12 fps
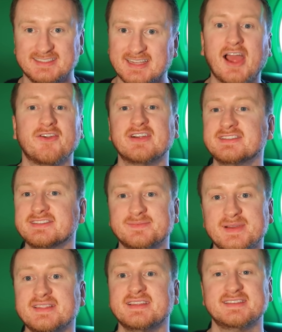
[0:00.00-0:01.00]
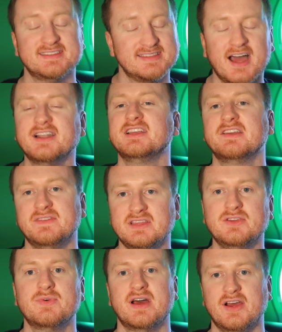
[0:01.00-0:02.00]
Tyron Smith is not
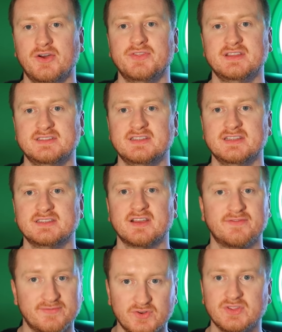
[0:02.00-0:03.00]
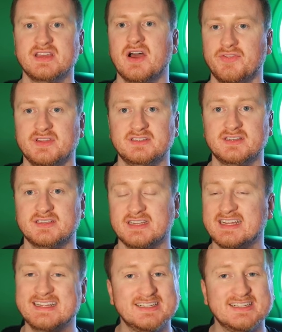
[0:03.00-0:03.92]
giving you a healthy season, a fully healthy season.